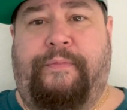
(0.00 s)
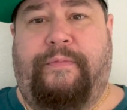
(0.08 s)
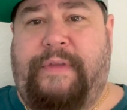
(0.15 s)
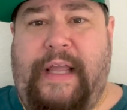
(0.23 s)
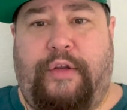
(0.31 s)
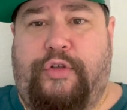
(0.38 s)

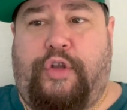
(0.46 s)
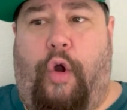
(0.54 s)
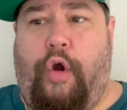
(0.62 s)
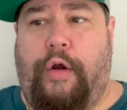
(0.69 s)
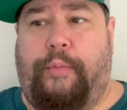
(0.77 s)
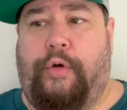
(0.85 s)
They looked
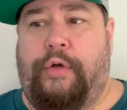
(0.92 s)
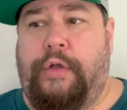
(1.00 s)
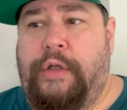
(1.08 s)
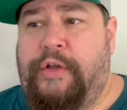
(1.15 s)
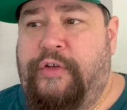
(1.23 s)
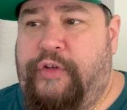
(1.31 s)
horrible.
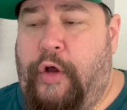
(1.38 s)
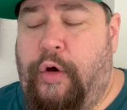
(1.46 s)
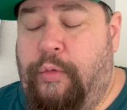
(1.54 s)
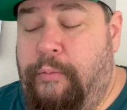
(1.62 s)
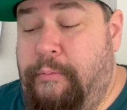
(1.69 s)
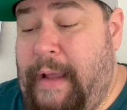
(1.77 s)

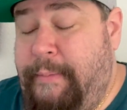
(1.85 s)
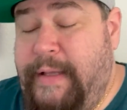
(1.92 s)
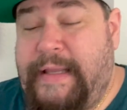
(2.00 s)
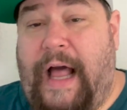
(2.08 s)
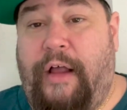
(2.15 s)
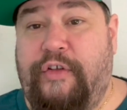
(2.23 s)
So maybe
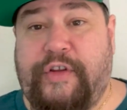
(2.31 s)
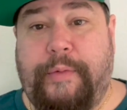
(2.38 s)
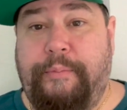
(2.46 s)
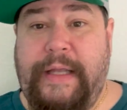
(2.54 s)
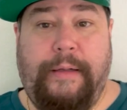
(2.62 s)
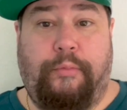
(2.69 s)
Dallas can
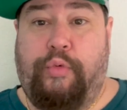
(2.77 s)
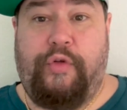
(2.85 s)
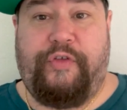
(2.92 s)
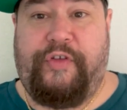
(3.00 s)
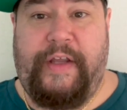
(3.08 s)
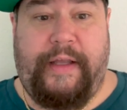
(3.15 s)
beat them. We'll
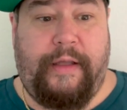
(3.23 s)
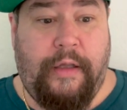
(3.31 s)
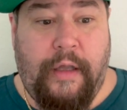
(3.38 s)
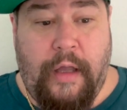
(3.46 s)
see.